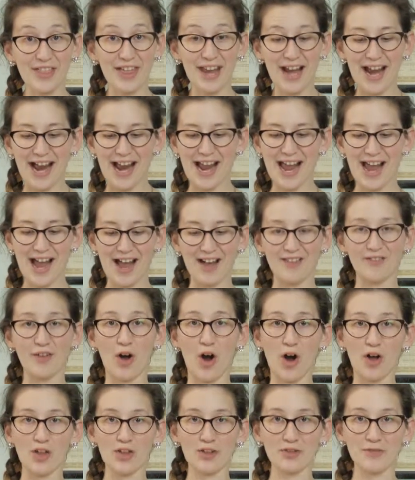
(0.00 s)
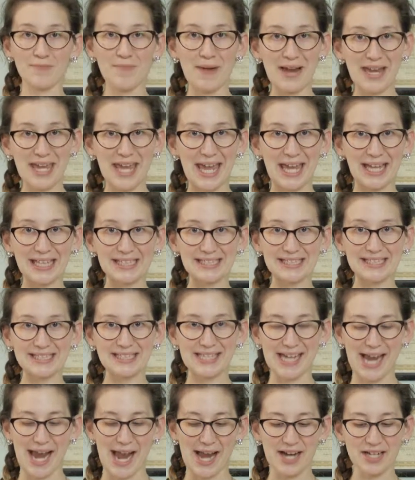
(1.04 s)
that I have all of my cakes
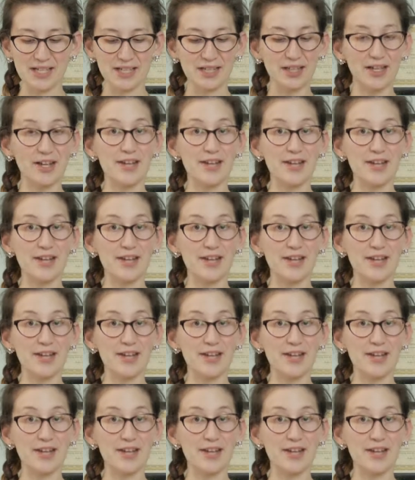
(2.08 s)
stacked,